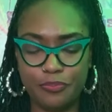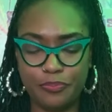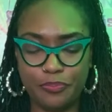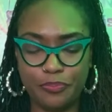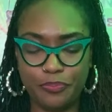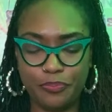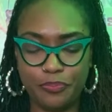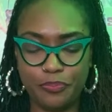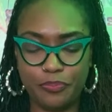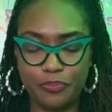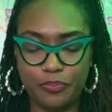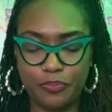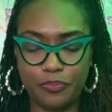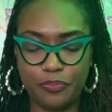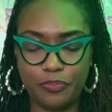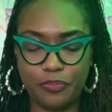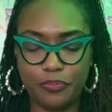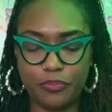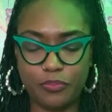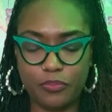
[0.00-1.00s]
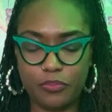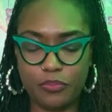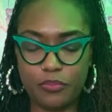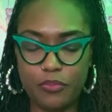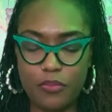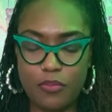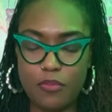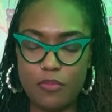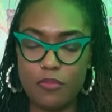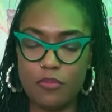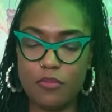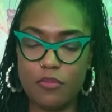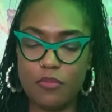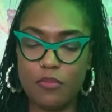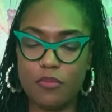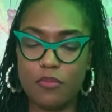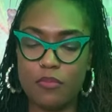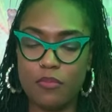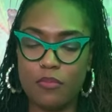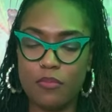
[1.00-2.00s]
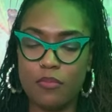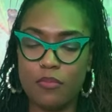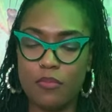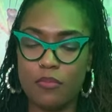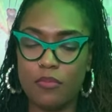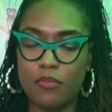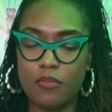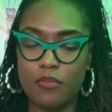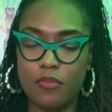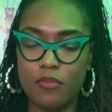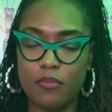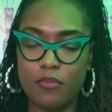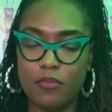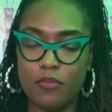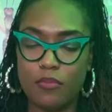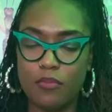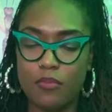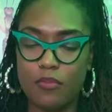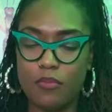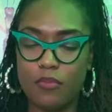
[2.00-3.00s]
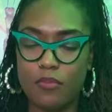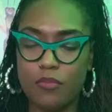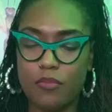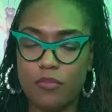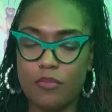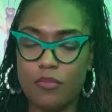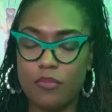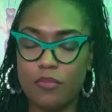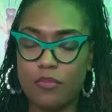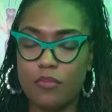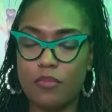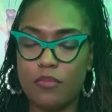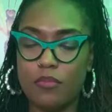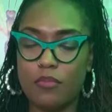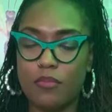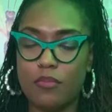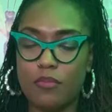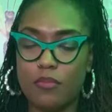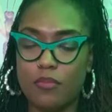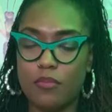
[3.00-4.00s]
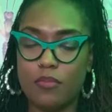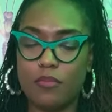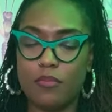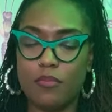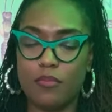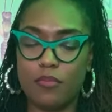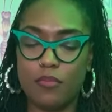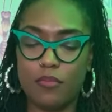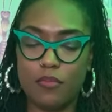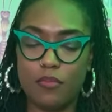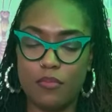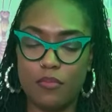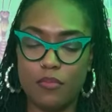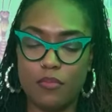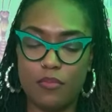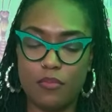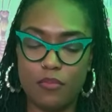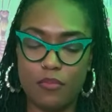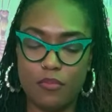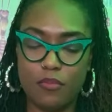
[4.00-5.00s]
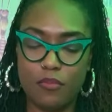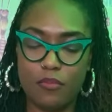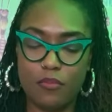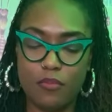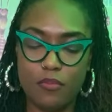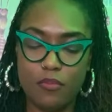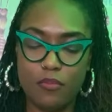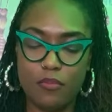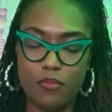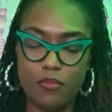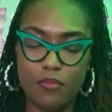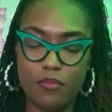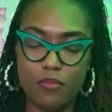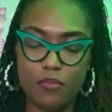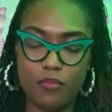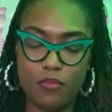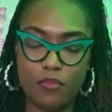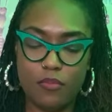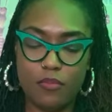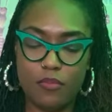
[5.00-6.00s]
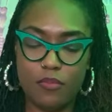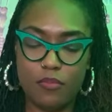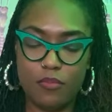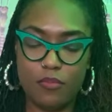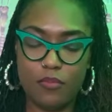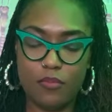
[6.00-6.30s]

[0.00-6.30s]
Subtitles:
(no one is talking)